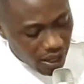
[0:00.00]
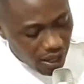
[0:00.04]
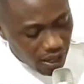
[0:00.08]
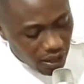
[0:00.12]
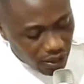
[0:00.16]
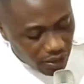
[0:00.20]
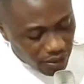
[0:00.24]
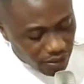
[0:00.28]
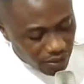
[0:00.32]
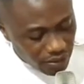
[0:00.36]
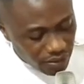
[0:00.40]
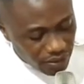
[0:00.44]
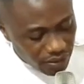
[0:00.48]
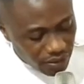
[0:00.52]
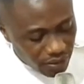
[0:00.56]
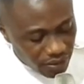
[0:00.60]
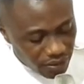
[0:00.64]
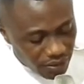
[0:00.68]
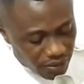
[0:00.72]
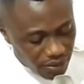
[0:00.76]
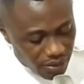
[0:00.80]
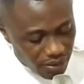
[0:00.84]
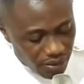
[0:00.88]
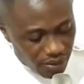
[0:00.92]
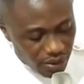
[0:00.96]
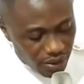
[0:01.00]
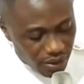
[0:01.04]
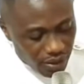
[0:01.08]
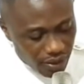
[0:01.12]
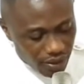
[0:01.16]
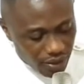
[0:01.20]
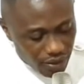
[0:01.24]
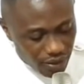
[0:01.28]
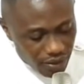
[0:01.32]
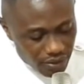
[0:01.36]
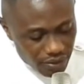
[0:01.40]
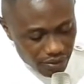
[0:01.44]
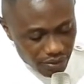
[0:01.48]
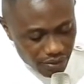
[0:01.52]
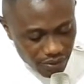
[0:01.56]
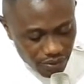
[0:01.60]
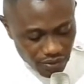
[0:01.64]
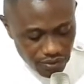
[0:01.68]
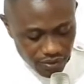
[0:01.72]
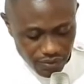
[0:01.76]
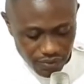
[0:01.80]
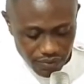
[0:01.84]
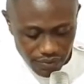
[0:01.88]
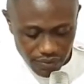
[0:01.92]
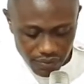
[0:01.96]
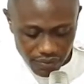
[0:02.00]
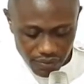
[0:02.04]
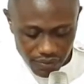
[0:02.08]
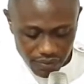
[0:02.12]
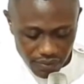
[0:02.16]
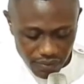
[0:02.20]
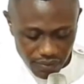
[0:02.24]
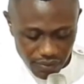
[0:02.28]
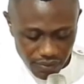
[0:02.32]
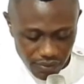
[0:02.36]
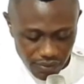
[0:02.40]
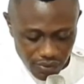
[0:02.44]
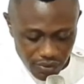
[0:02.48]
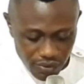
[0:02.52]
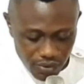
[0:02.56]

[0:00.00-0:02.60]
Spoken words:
[no speech]